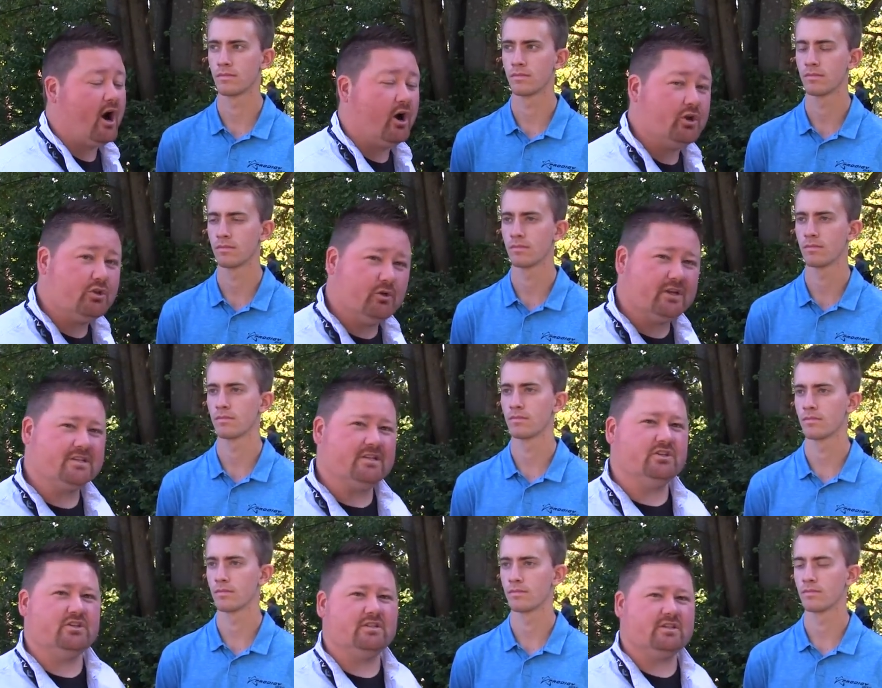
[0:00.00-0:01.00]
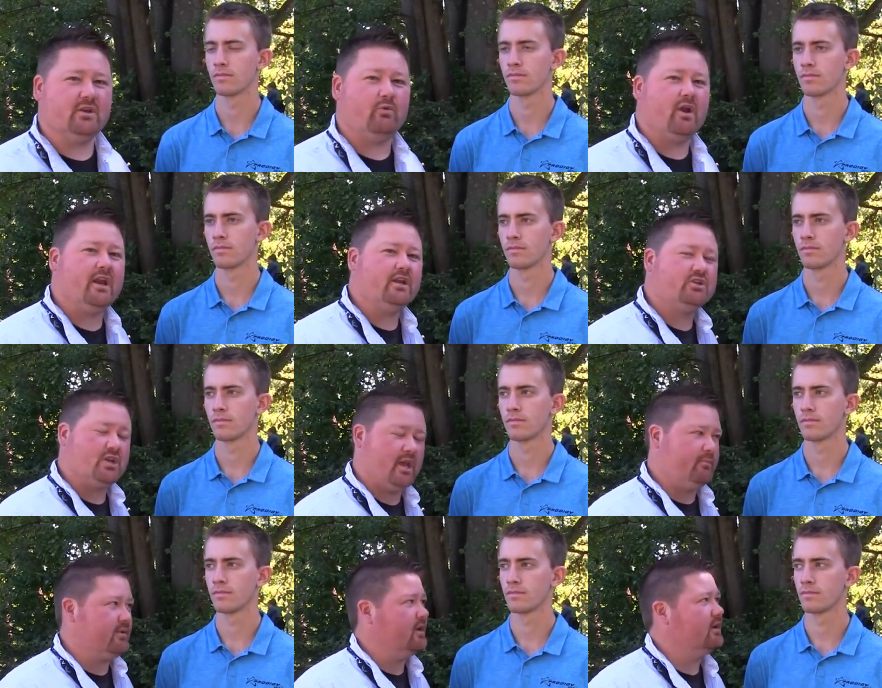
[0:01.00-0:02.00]
Speaker 1: our USDGC reigning
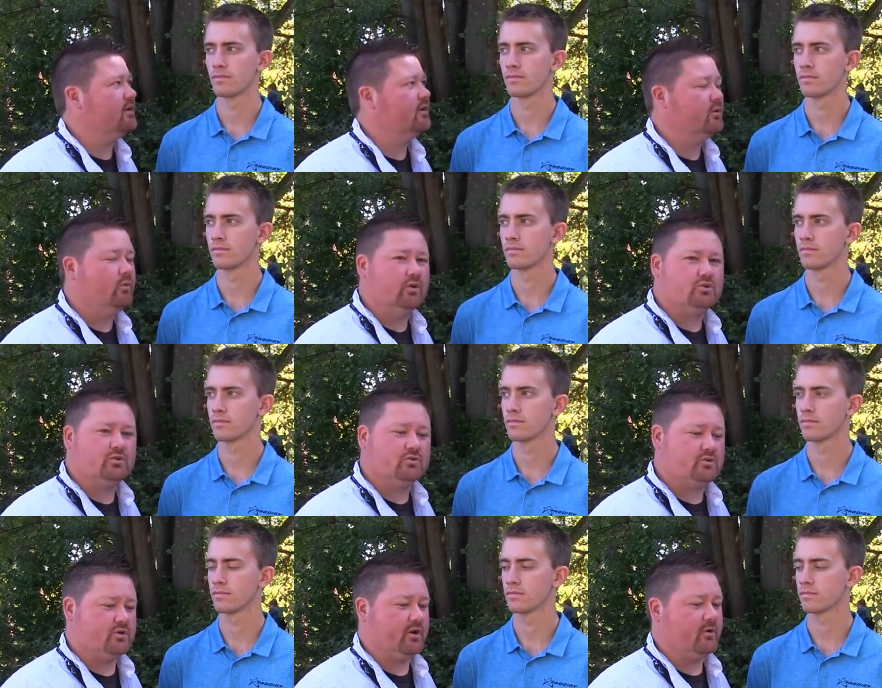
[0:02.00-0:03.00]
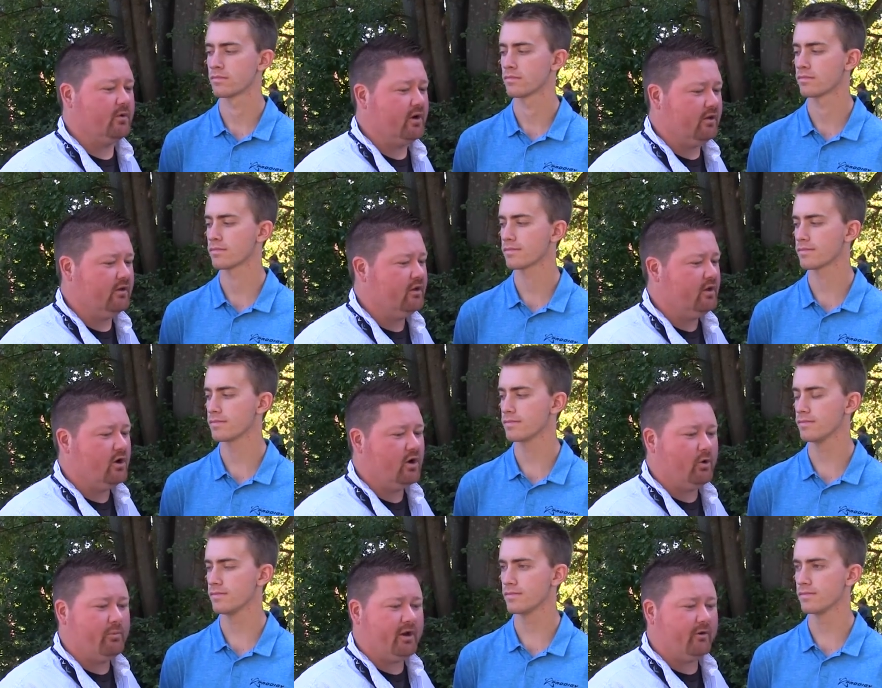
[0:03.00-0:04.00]
champion, Will Schusterick. Will,
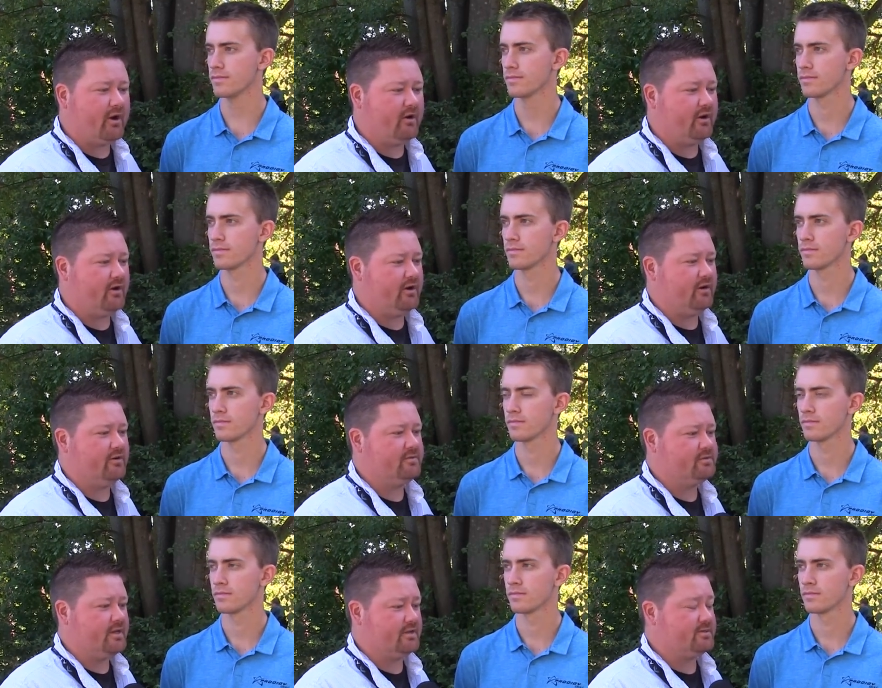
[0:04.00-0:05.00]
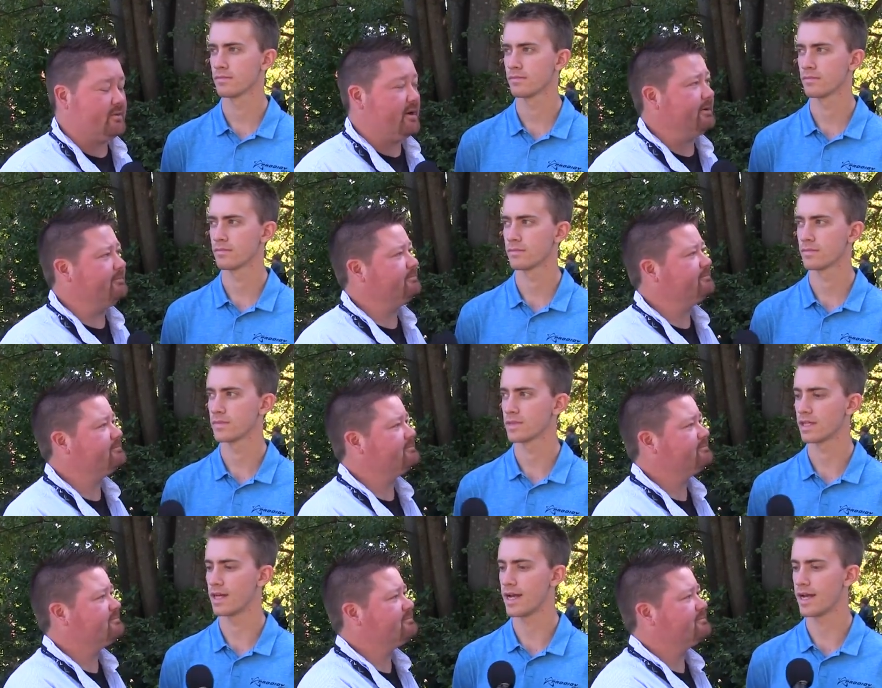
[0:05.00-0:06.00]
opening round out here, tell us about it.
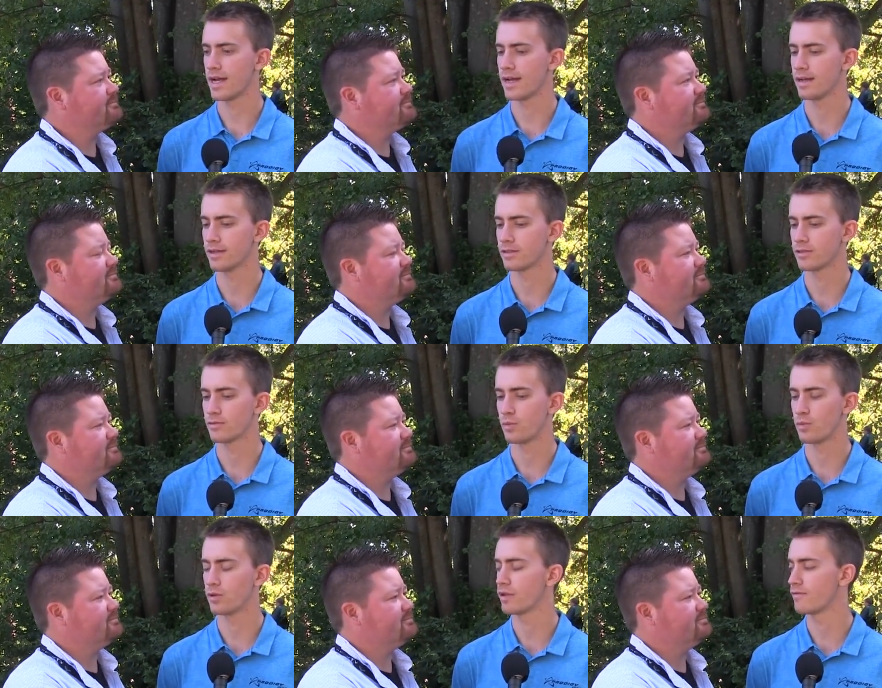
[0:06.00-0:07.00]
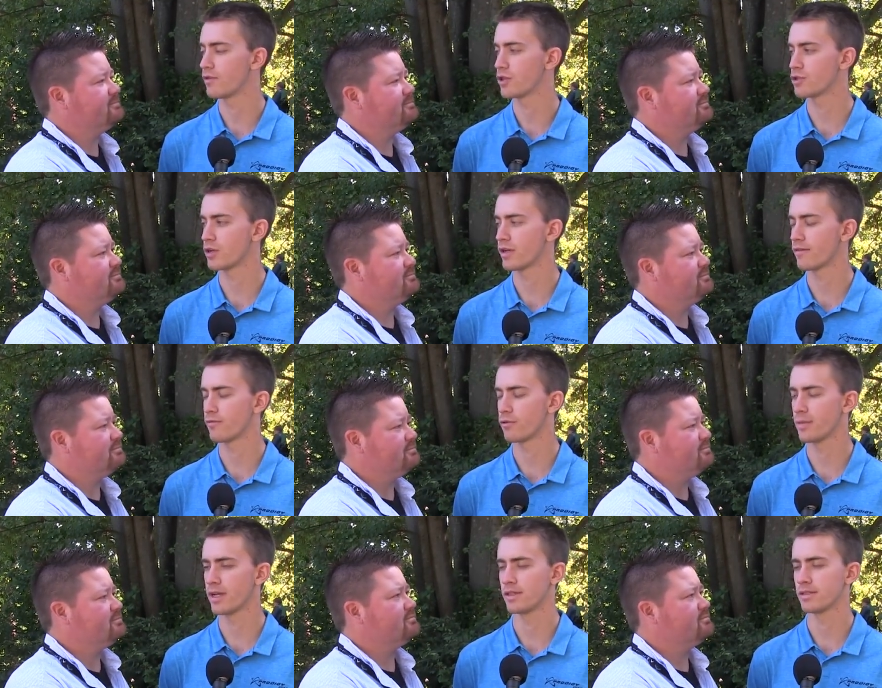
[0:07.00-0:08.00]
Speaker 2: Uh, it's really frustrating
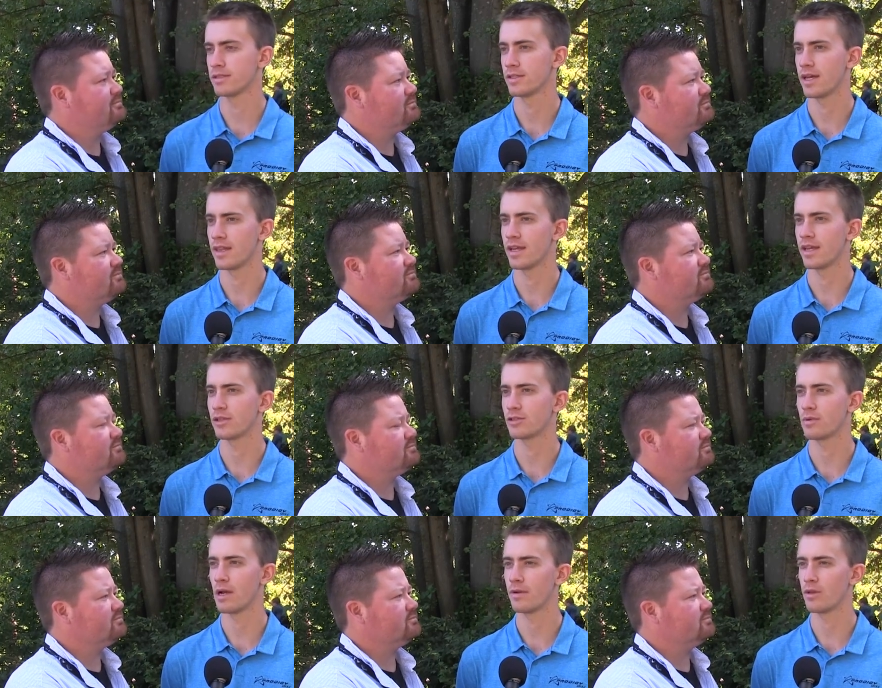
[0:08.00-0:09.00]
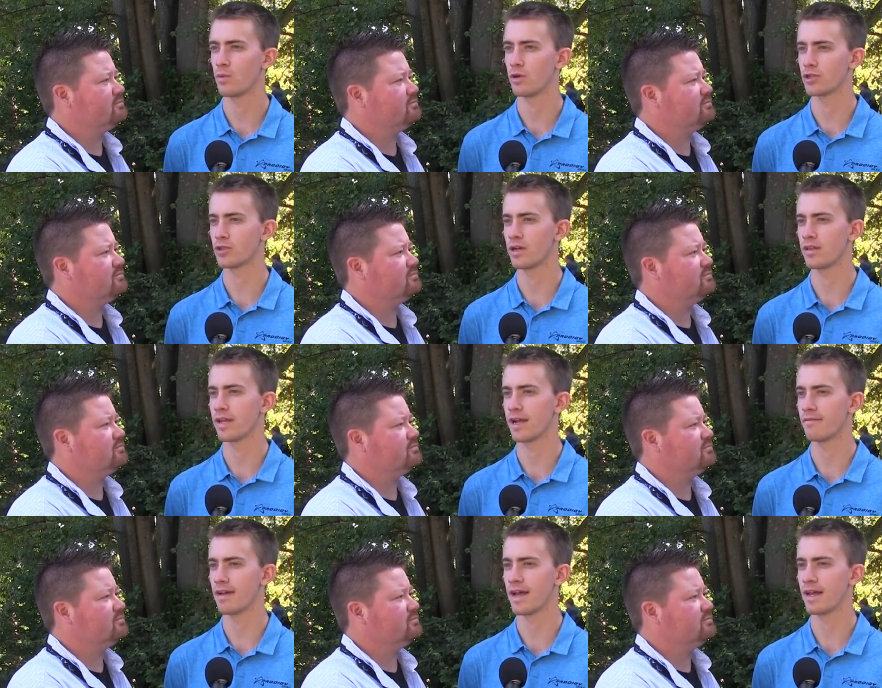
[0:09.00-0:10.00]
for me. I think it's probably the worst round that
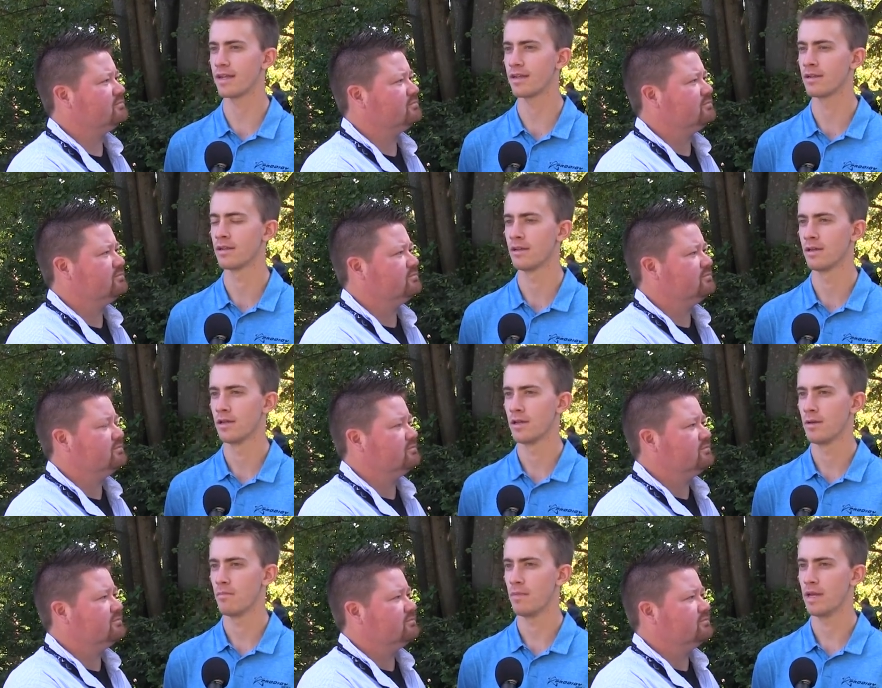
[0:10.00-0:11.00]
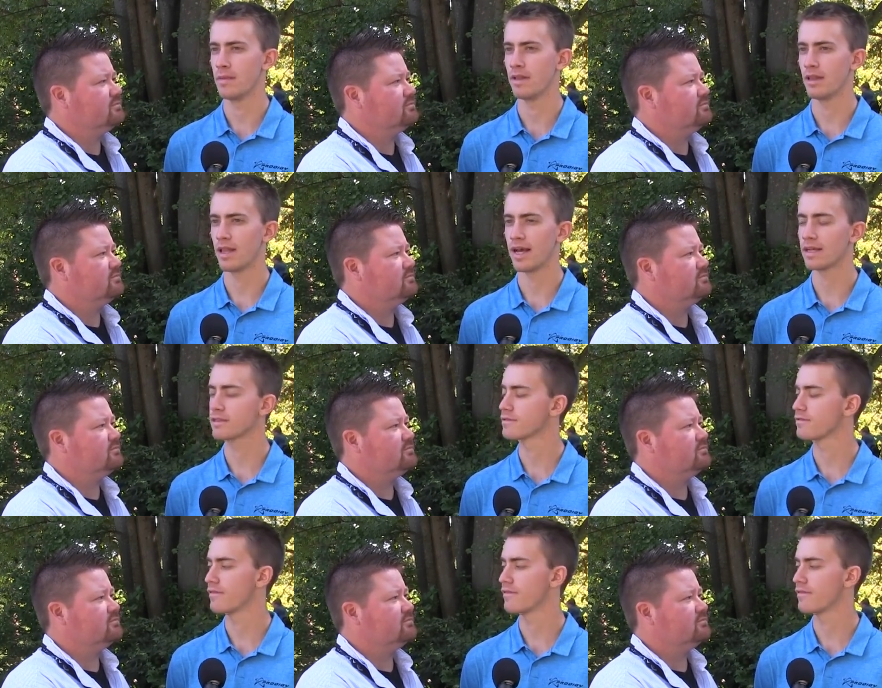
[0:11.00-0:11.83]
I've had in maybe the last